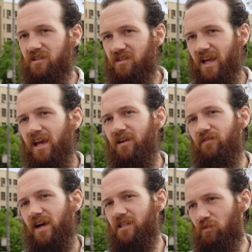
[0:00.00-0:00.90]

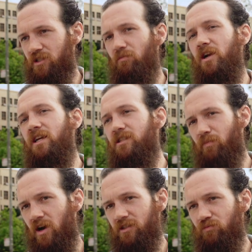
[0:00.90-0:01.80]
save as much money as
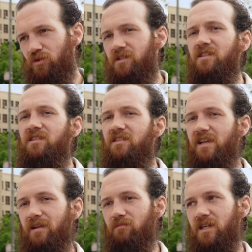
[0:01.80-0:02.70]
possible to
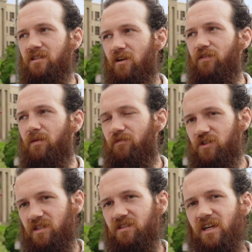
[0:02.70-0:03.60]
set myself up for
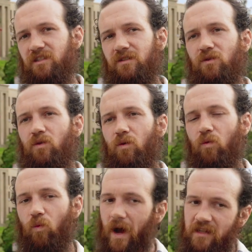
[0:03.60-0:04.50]
success
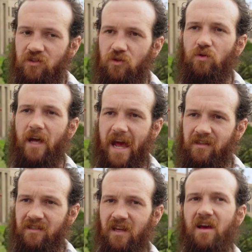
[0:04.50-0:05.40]
when school
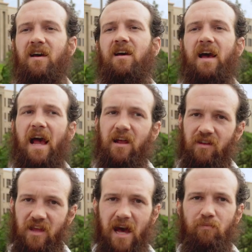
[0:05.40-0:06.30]
ends,
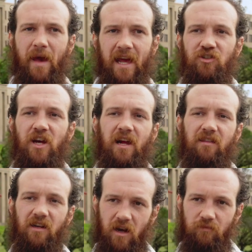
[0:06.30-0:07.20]
and that paycheck
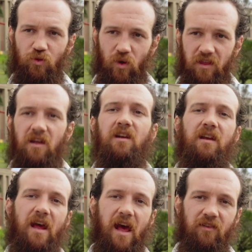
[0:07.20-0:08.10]
that comes with it
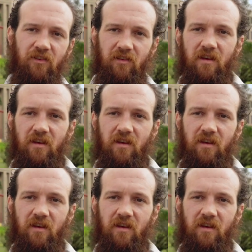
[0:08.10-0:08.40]
ends.